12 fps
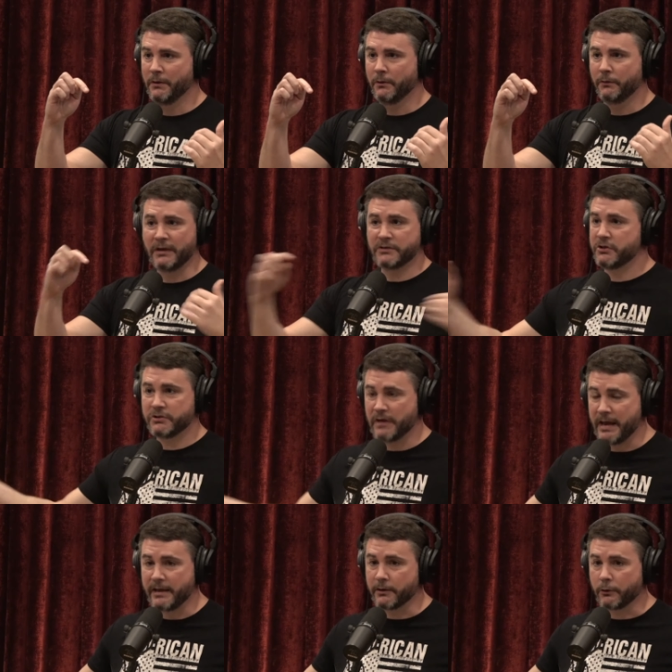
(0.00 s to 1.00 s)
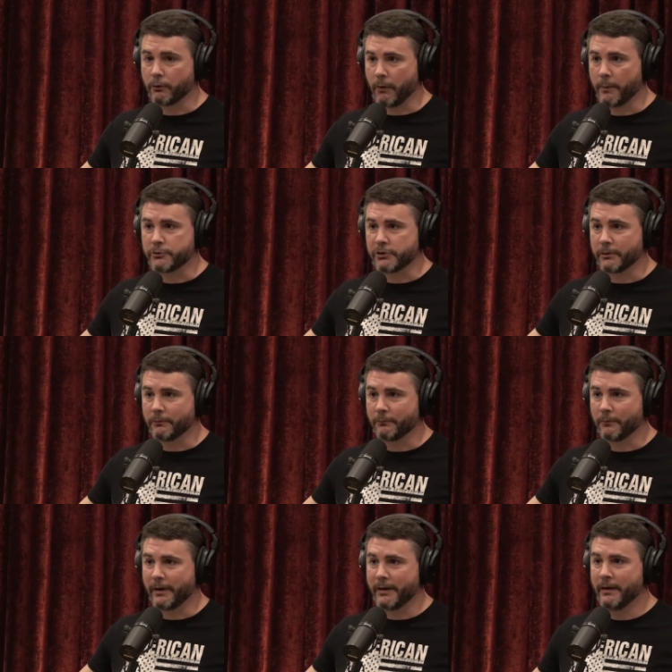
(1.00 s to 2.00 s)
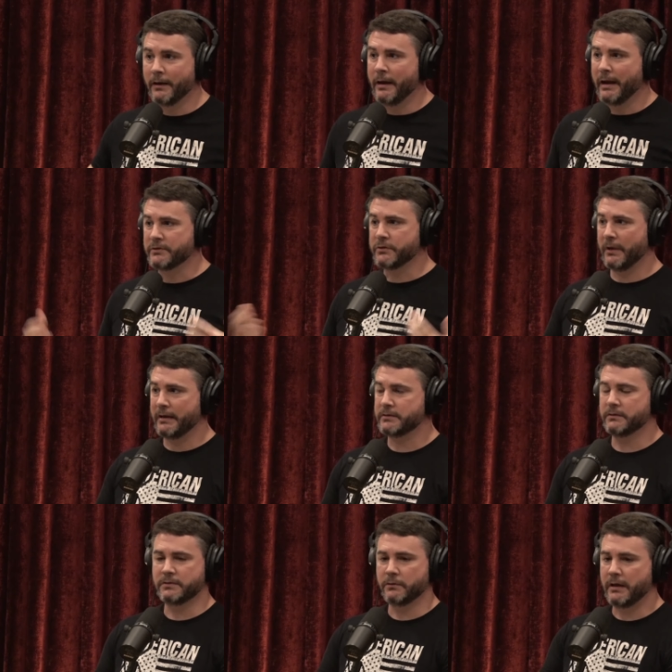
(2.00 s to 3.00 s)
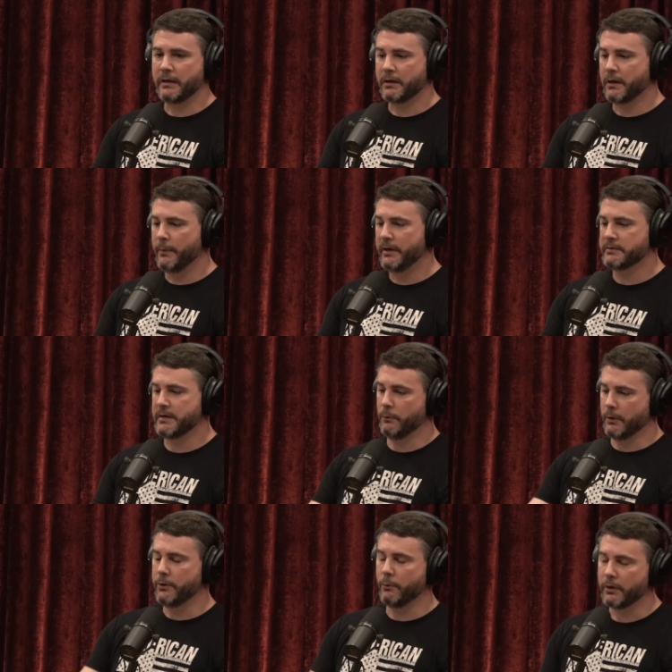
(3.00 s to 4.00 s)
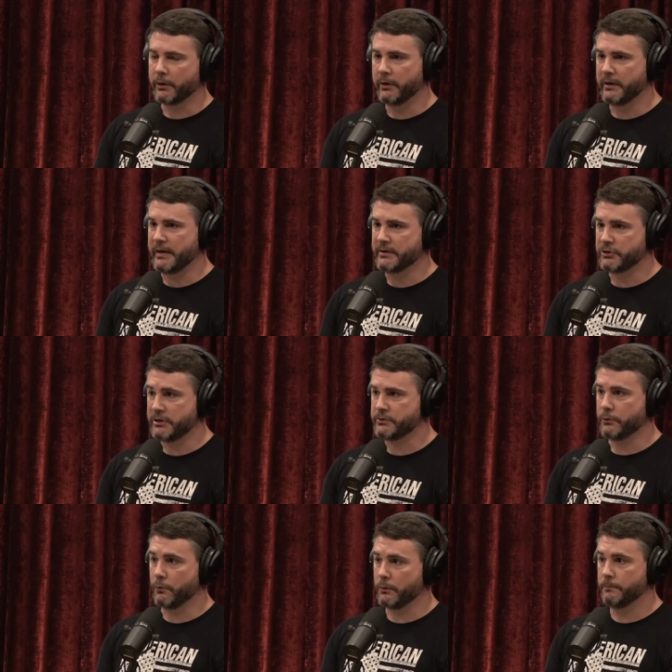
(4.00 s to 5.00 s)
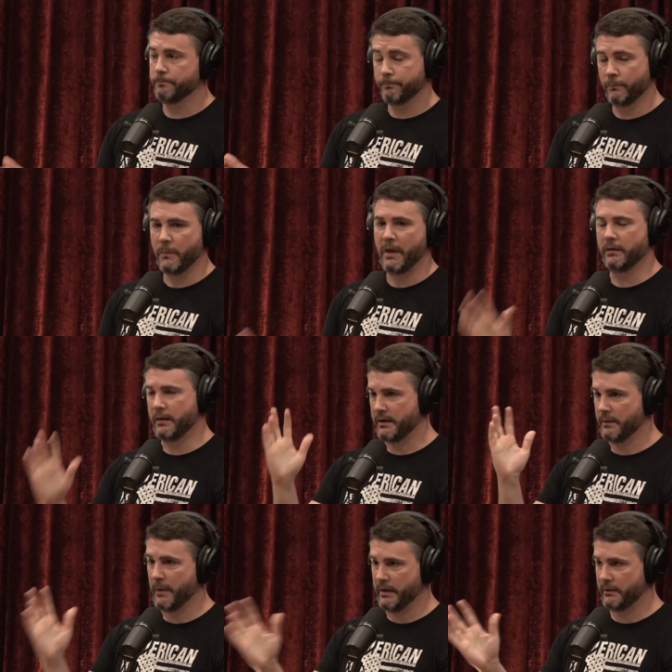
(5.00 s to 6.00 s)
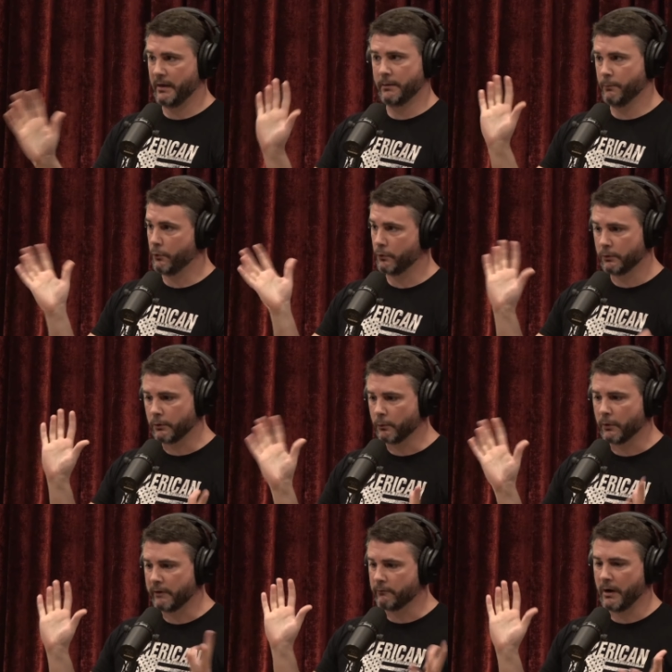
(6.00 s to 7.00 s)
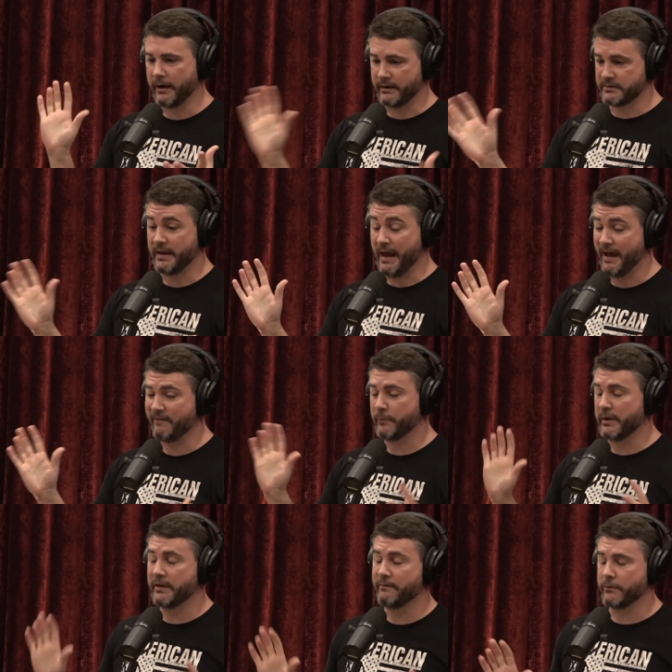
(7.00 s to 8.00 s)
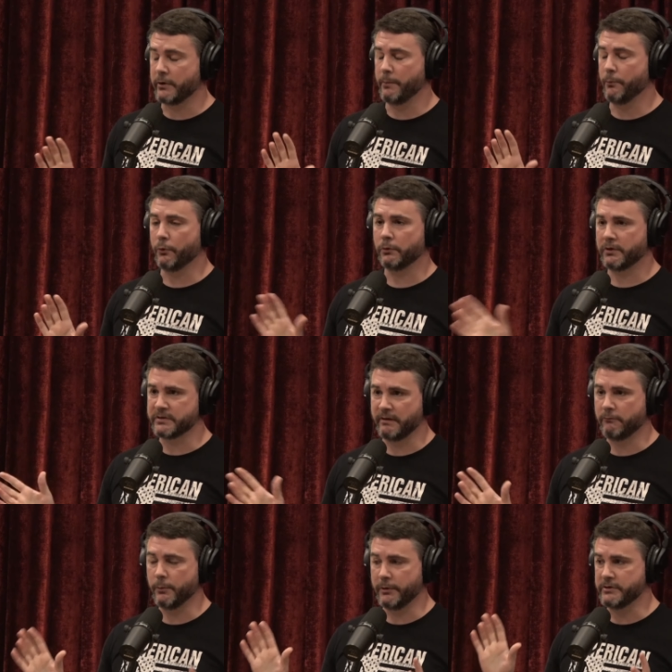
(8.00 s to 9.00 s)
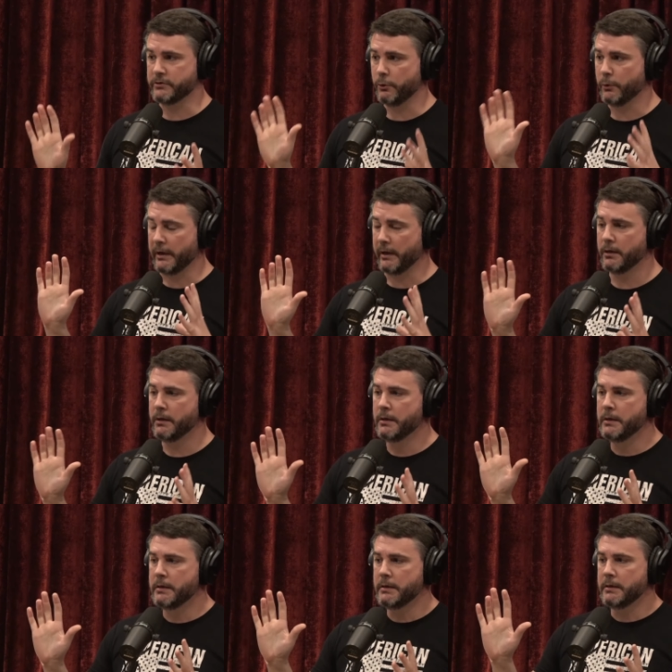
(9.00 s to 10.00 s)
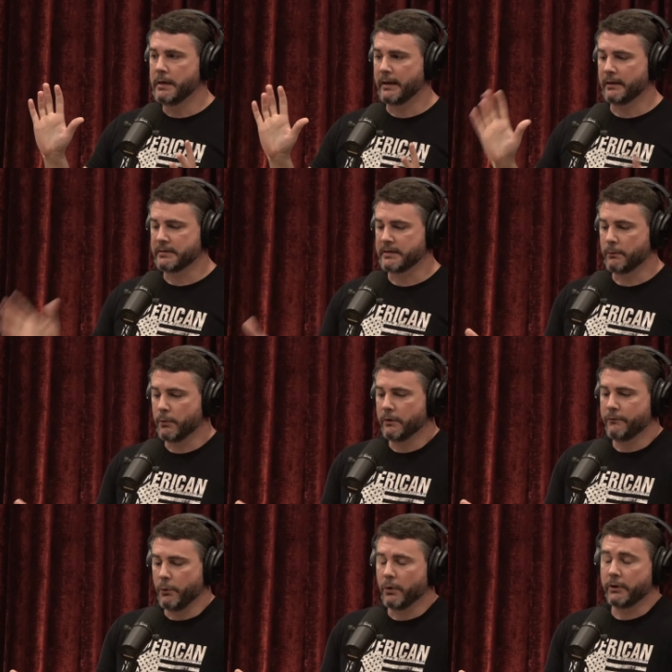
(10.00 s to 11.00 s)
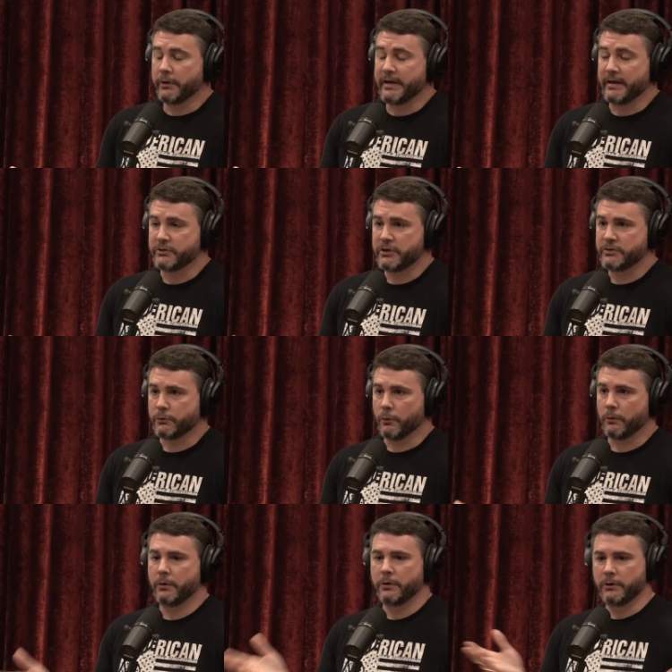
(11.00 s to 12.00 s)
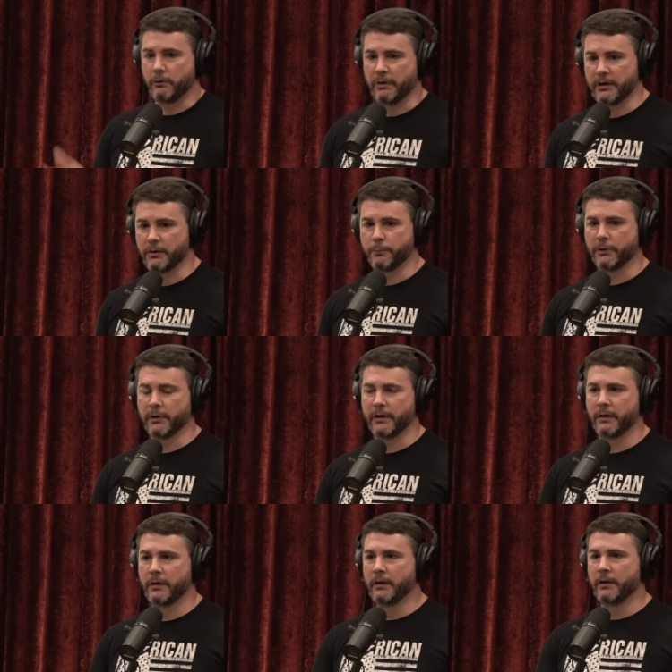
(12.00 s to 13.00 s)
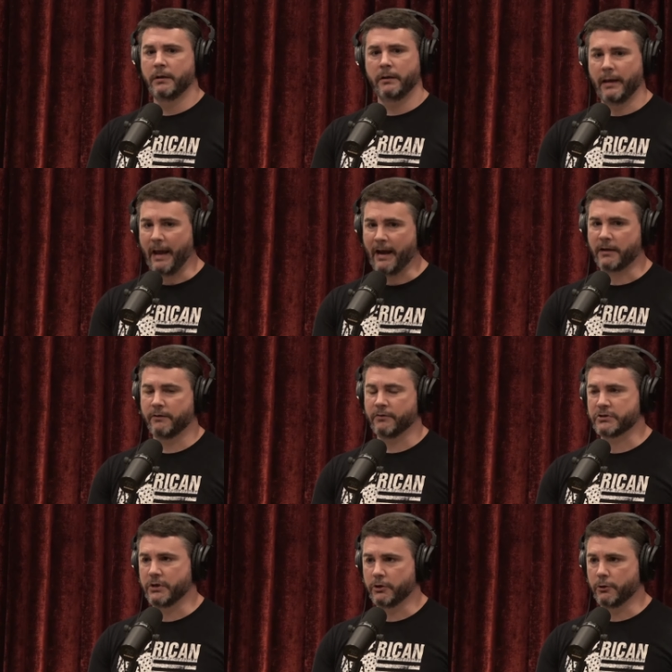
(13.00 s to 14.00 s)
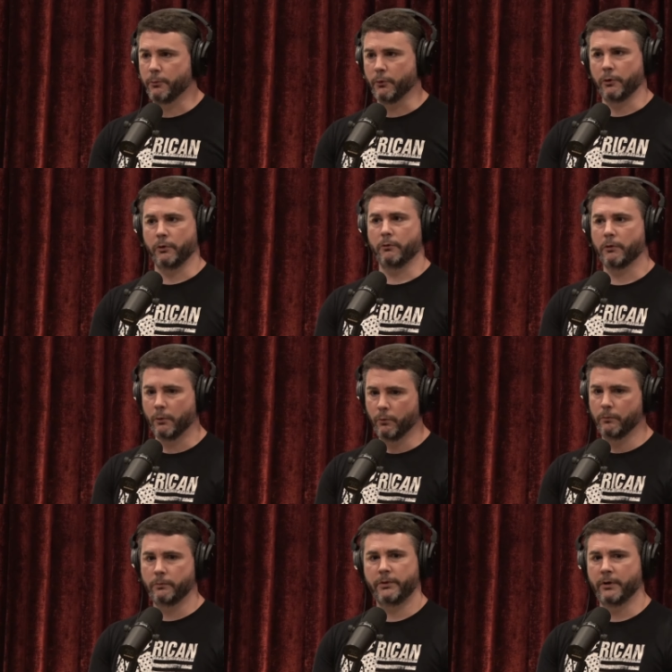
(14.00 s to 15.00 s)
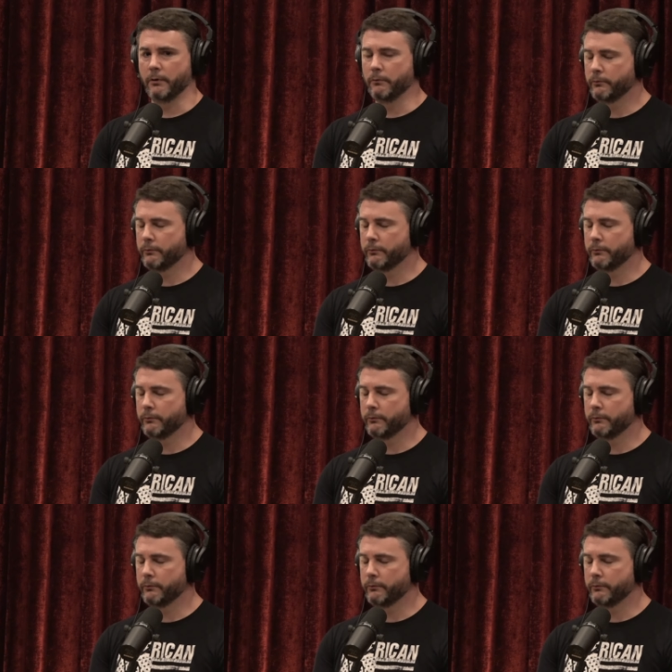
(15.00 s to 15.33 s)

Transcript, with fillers: That's just naked corruption, right? And so that so they can come in and say, "Well, you want to go to ESG score?" and they can make that important or whatever. I guess they have made that very important because everybody's doing it. And they say, "Well, if you want a good ESG score, you need to put an activist on your board or you know